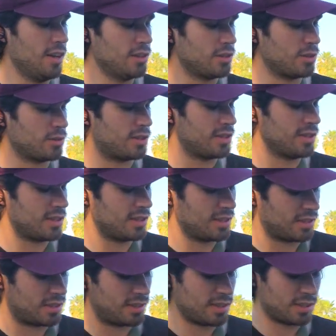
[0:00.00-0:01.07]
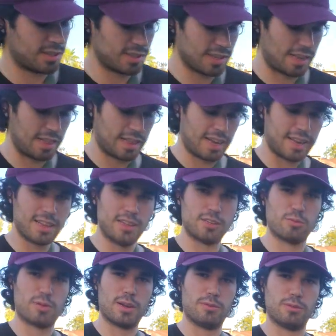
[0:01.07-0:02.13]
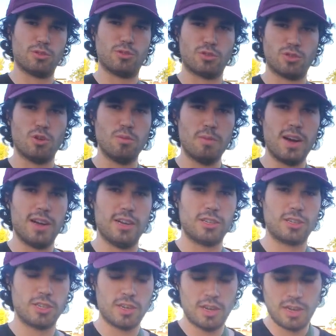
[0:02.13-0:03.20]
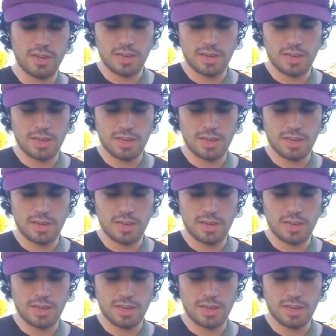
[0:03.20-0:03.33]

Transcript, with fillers: So since this, since I like this rifle so much,